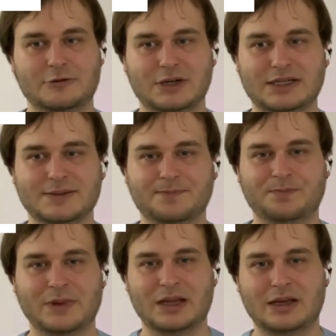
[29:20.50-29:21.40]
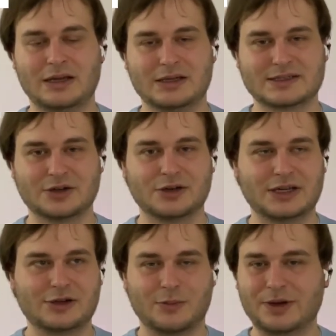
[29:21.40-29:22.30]
Right? So
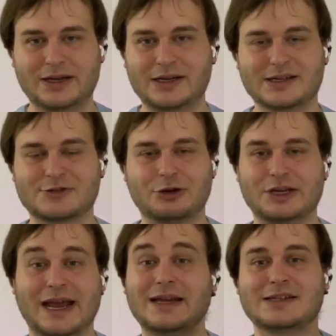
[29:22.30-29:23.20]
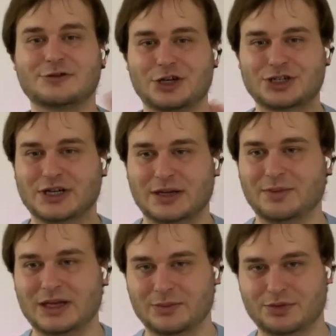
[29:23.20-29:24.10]
it completely destroyed any structure in
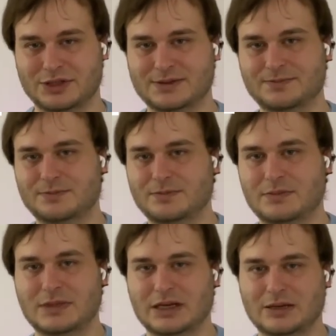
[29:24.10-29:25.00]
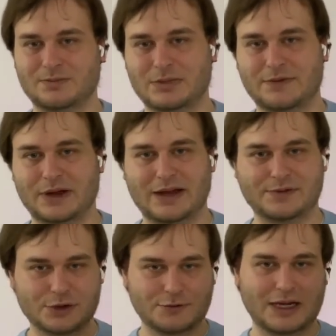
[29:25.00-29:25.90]
the input. If I have
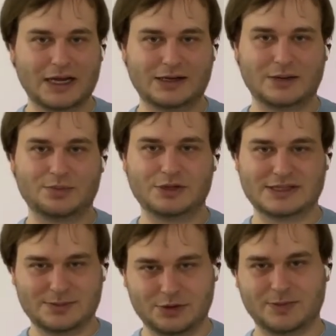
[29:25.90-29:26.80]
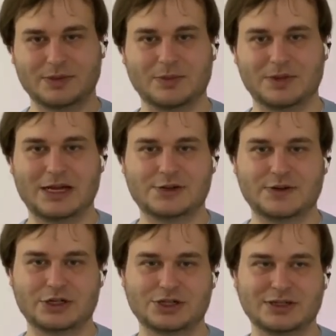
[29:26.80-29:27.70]
two related inputs, put them in the hash
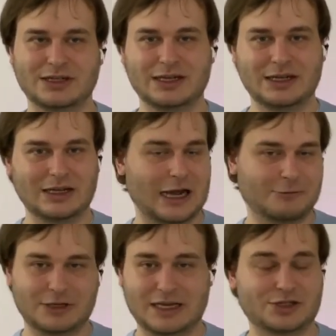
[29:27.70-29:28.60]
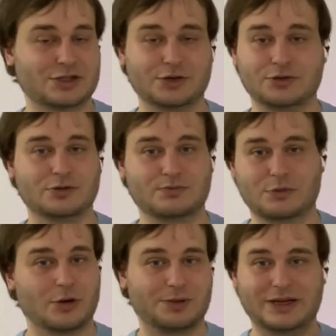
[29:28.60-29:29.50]
function, I will get two
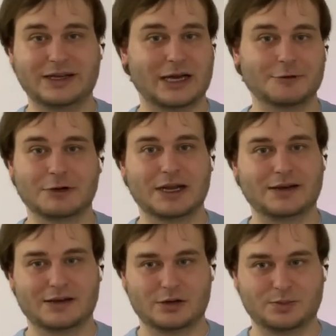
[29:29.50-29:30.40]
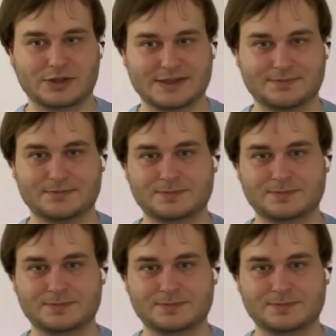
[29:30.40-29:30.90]
completely unrelated outputs.